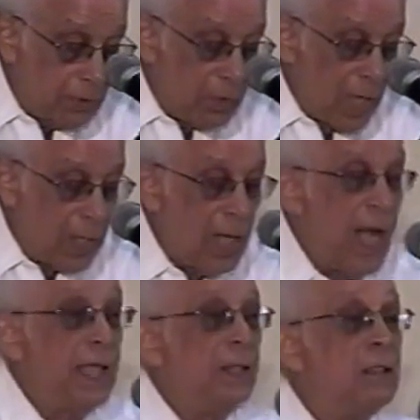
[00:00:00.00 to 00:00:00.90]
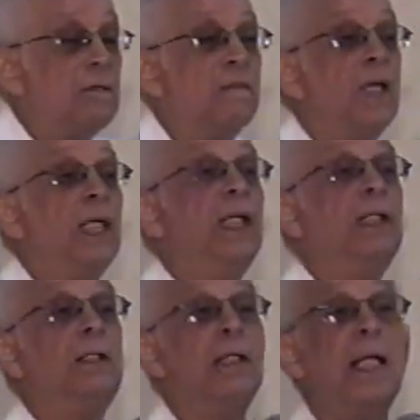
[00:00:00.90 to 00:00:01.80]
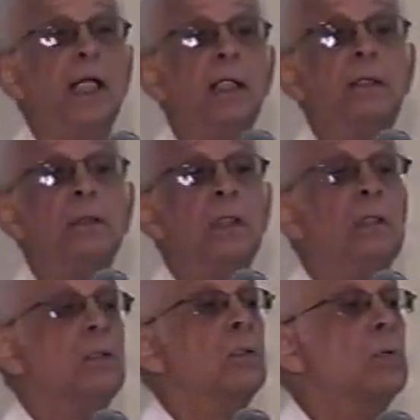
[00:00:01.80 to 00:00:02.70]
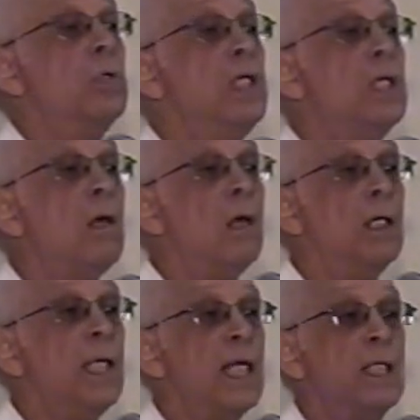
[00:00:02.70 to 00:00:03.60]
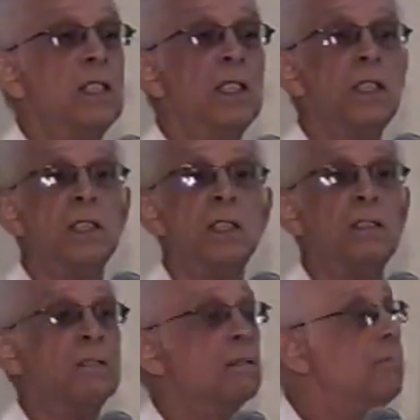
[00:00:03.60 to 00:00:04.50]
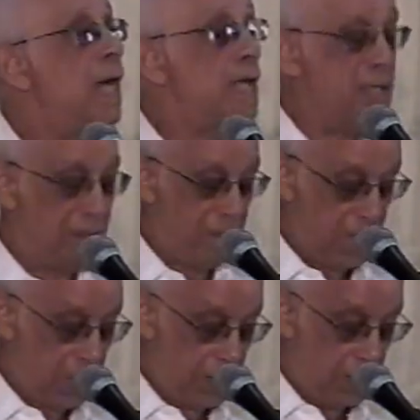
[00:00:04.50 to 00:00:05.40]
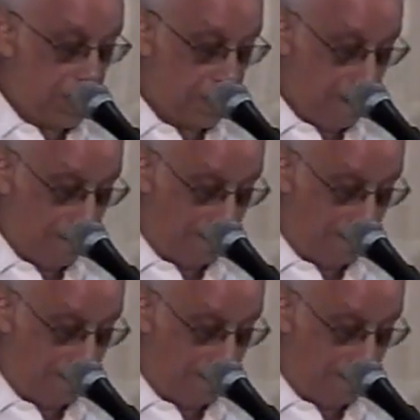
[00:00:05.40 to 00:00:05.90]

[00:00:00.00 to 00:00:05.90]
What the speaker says: to a kind of intellectual recolonization by invitation,